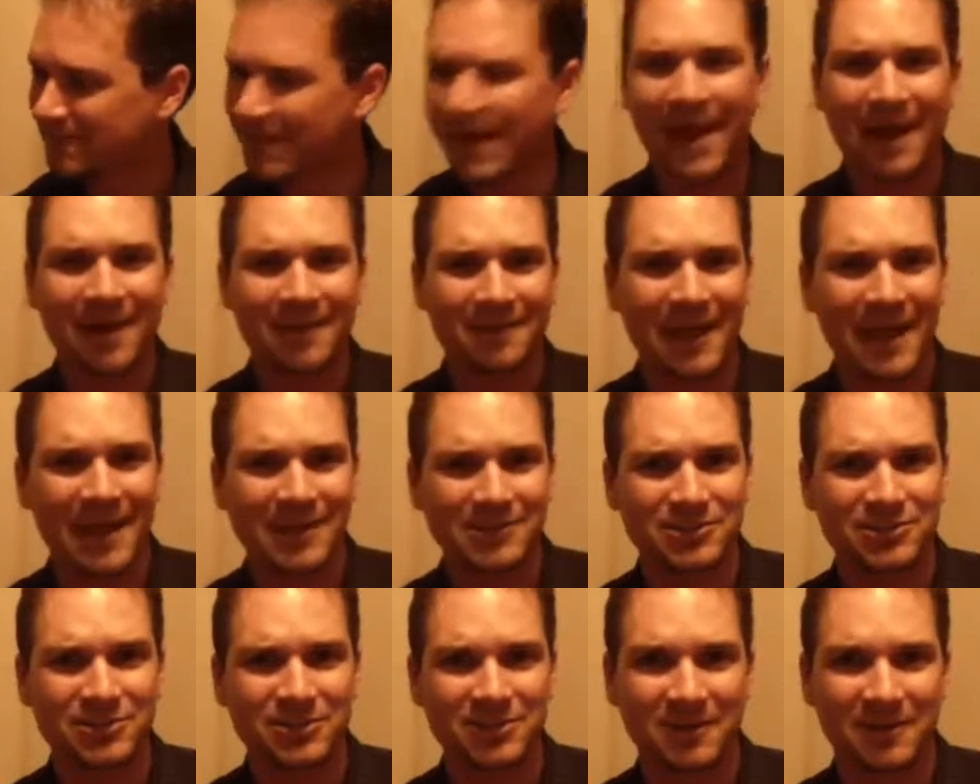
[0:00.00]
Yeah,
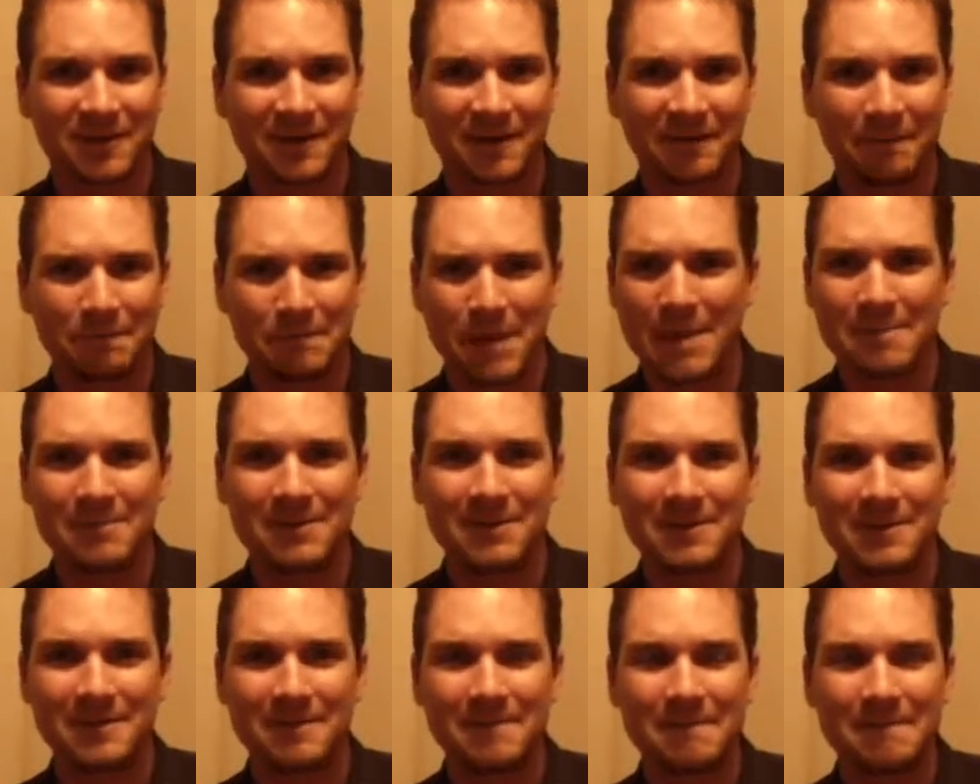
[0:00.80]
last year.
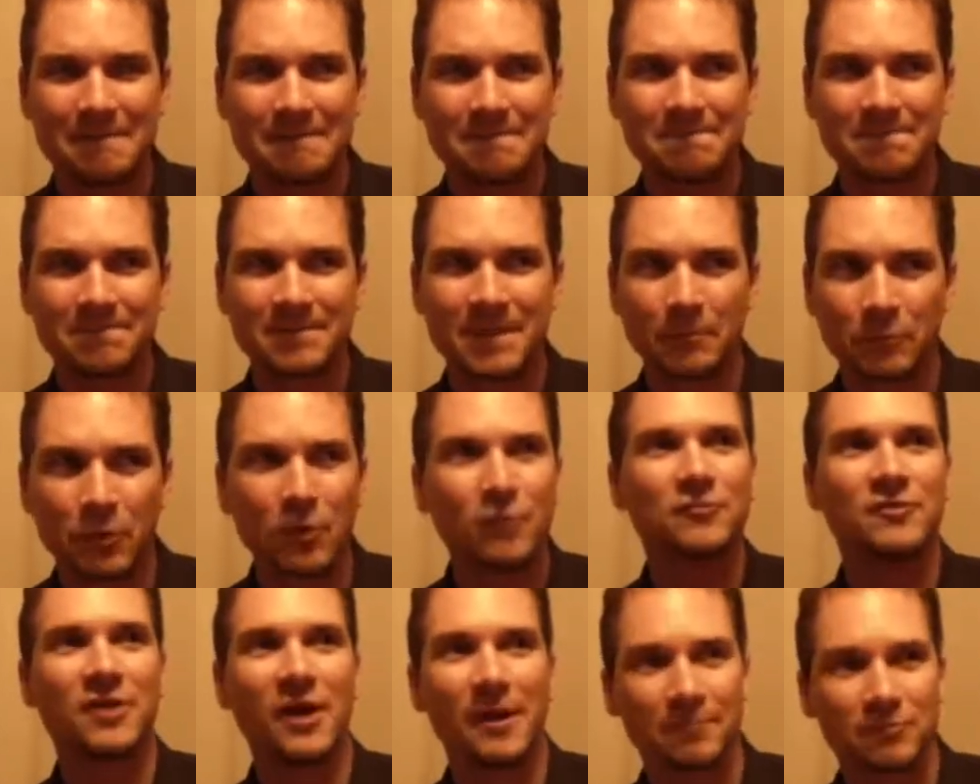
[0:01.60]
Maybe they
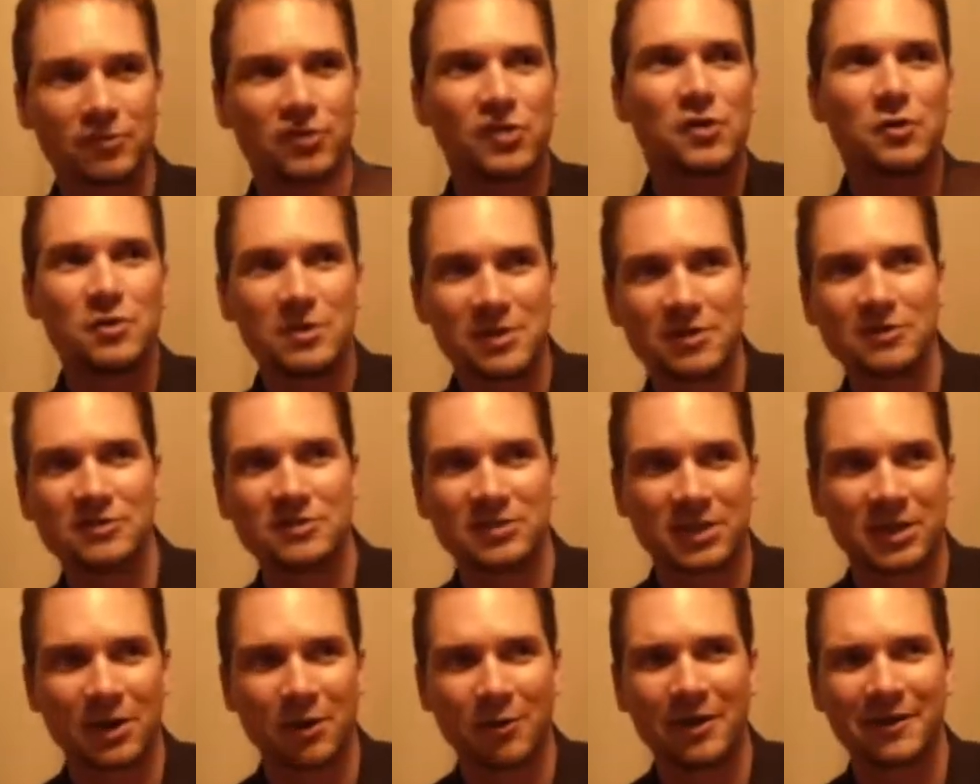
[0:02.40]
moved up 2 years
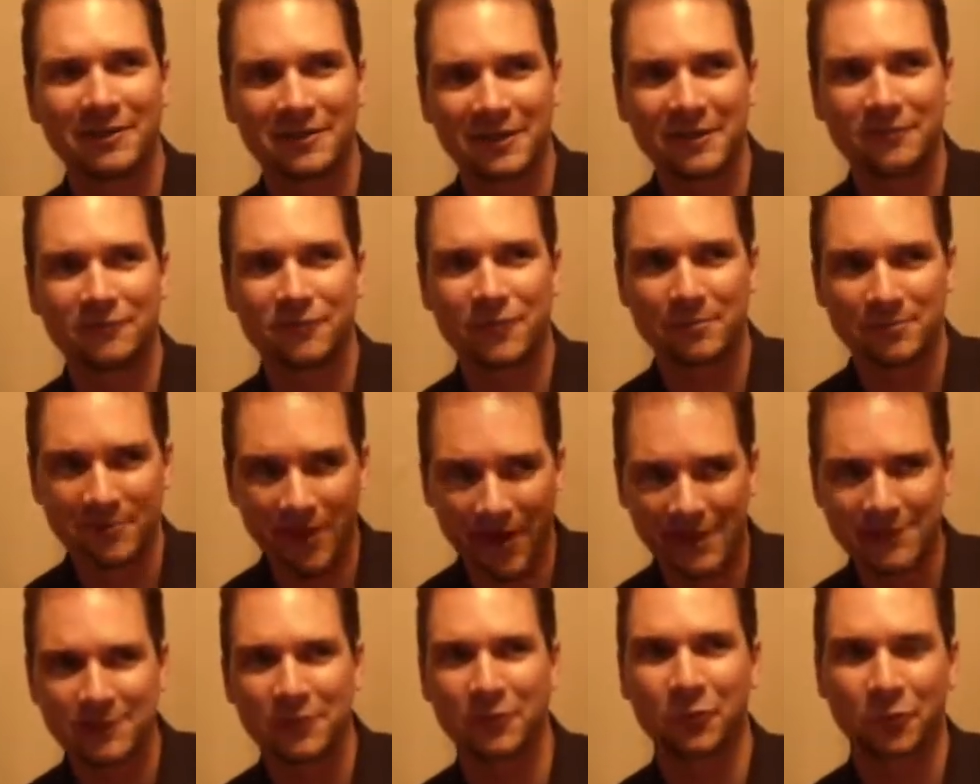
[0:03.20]
ago, I think, from
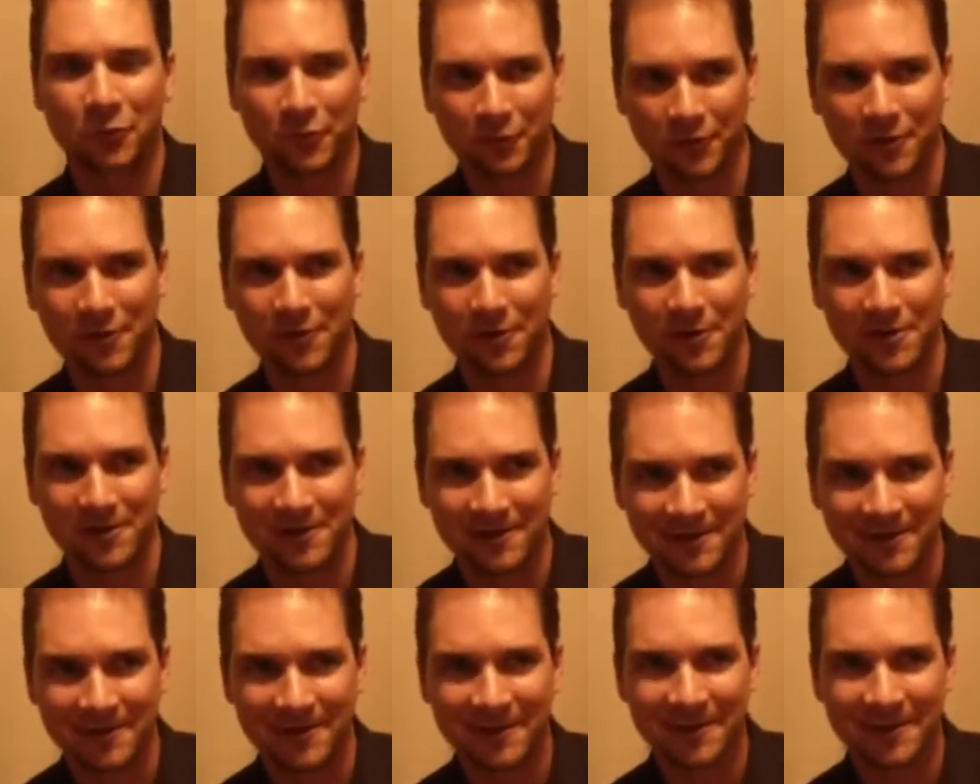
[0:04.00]
9 to 3rd.